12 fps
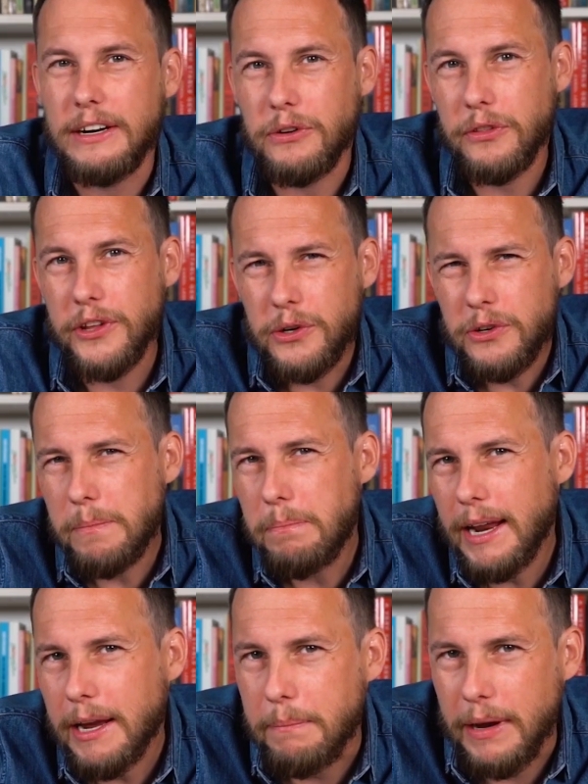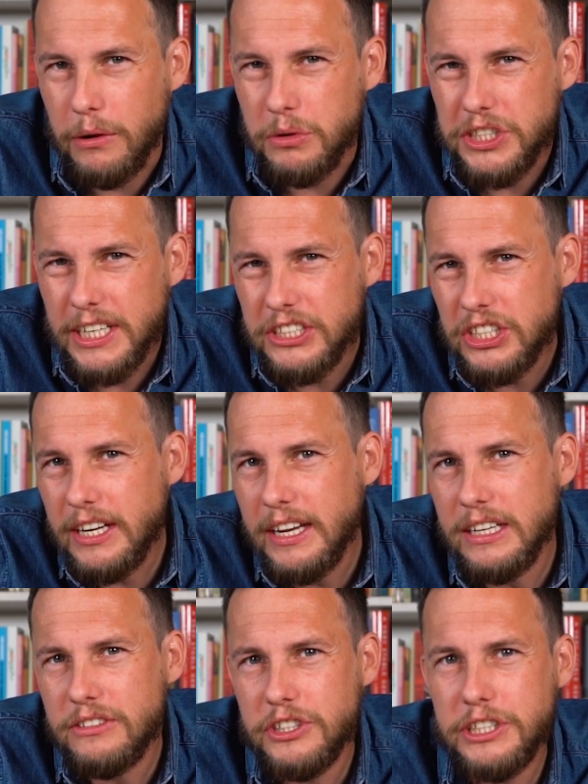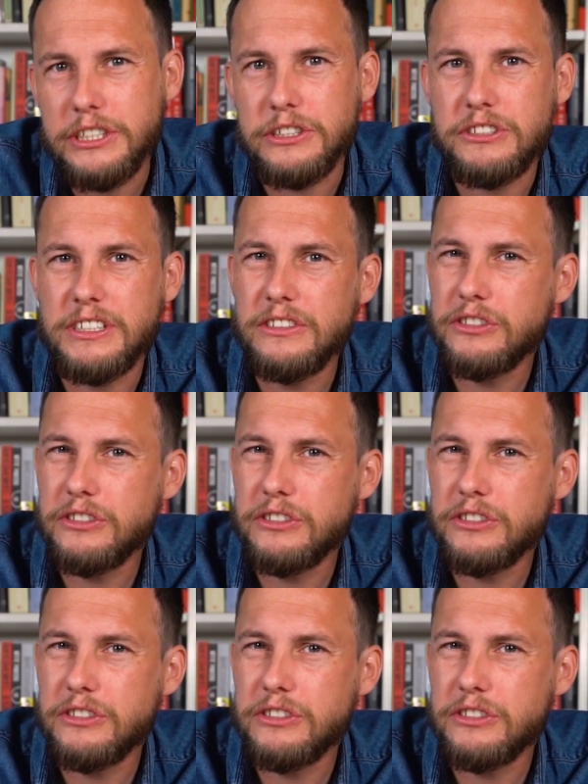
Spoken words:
And although the Black Bay was actually introduced in